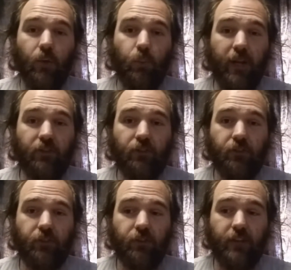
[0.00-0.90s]

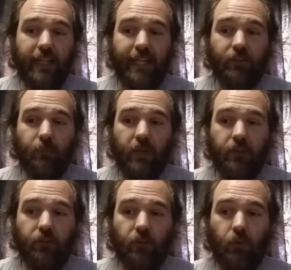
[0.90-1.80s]
Which leads me
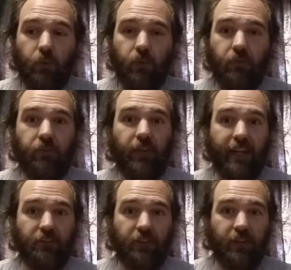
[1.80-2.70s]
to the
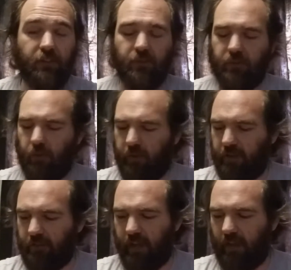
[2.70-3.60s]
fixes for
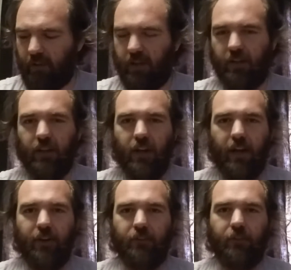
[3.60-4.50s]
this. And
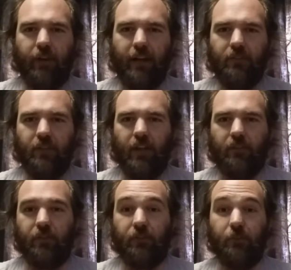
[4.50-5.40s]
I've asked around
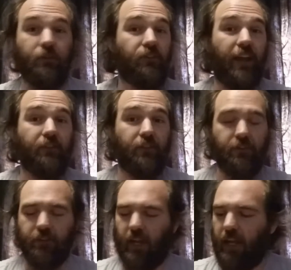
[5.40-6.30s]
for some
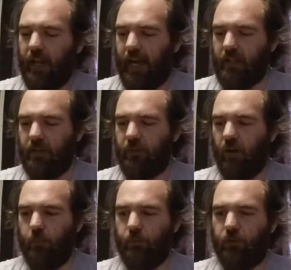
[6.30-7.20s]
suggestions, and I've
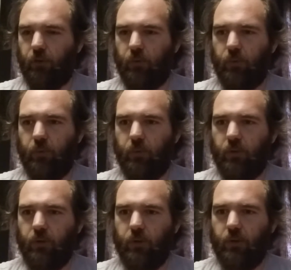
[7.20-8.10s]
come to
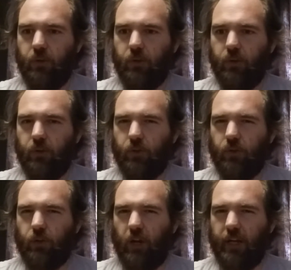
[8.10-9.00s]

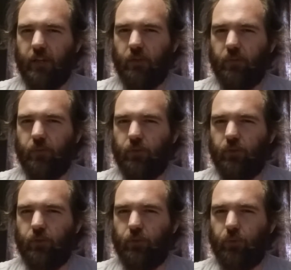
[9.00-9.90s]
kind of
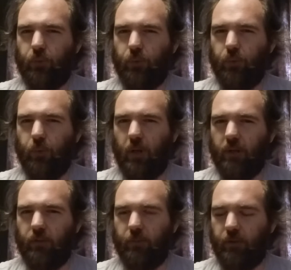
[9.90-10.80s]
2
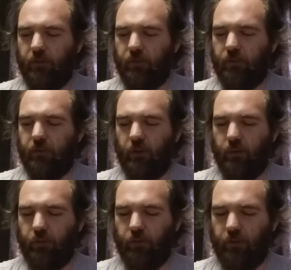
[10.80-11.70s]
ultimate
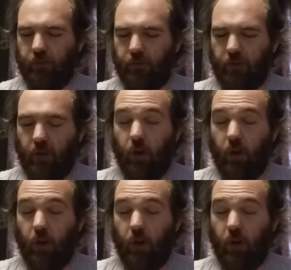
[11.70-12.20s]
solutions.